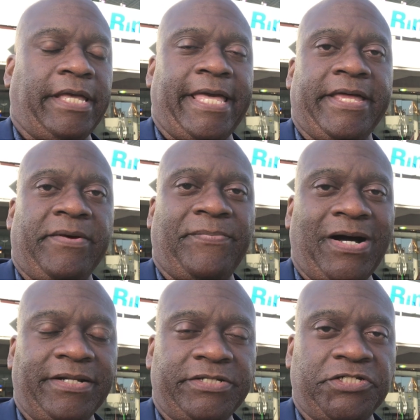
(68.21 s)
and a
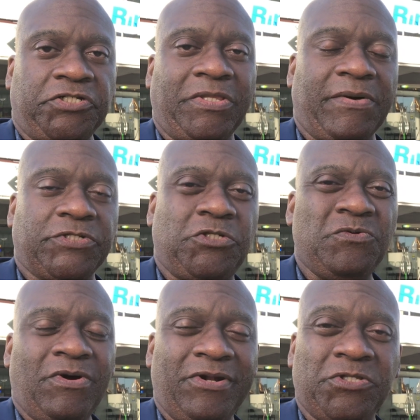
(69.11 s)
bond issue that was
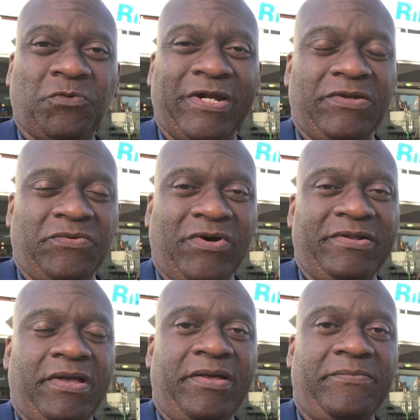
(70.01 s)

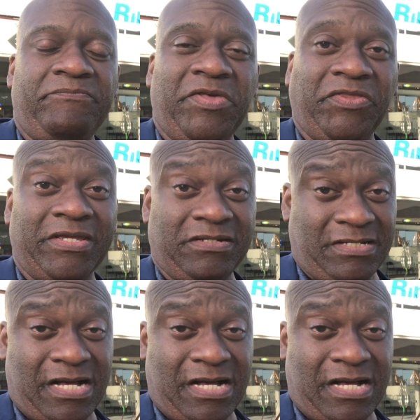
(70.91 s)
$221 million.